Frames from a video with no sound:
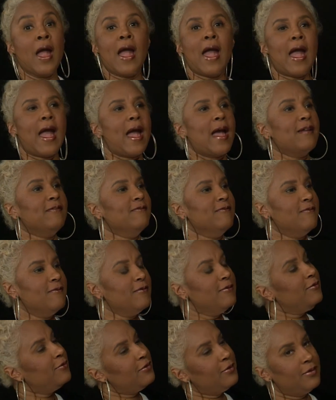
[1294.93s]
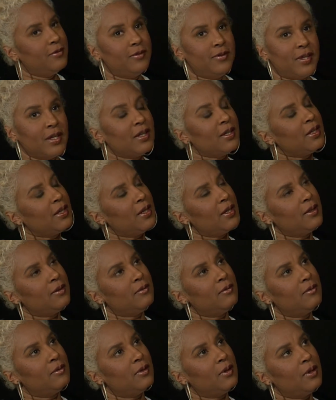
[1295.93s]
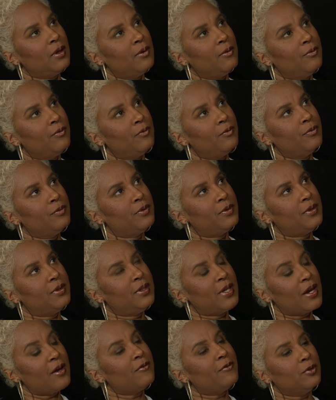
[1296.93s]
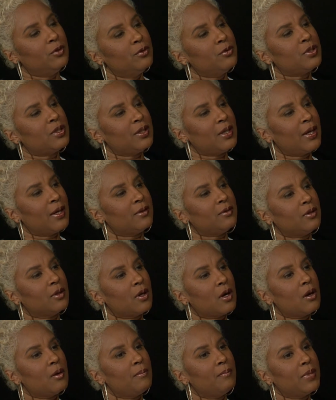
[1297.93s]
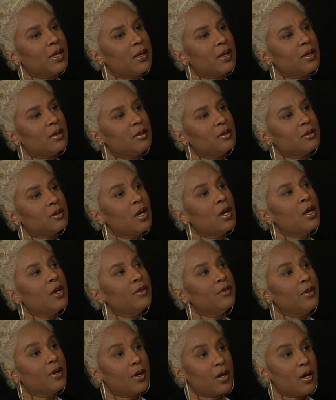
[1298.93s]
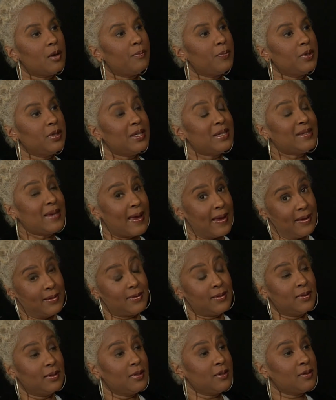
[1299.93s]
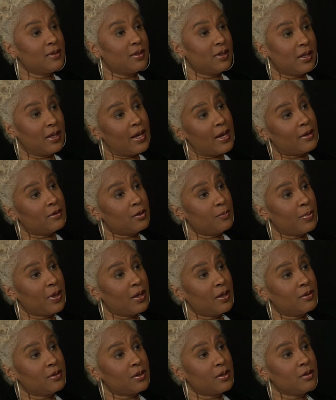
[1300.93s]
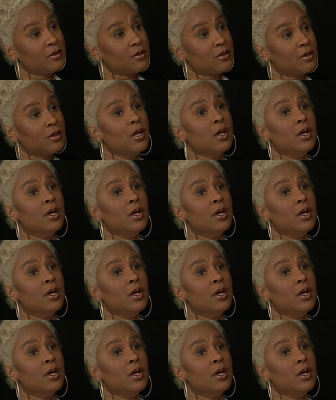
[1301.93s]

And then the evolution had to come because the companies had to listen and had to pay attention.